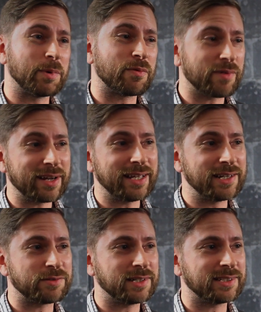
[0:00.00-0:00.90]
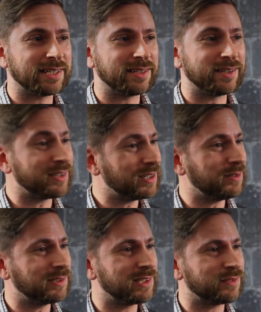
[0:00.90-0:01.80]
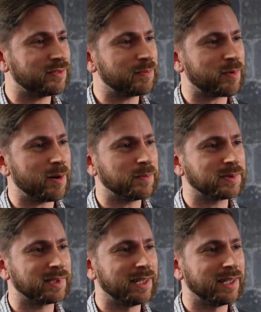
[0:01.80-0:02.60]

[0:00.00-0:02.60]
with really interesting other uses for props.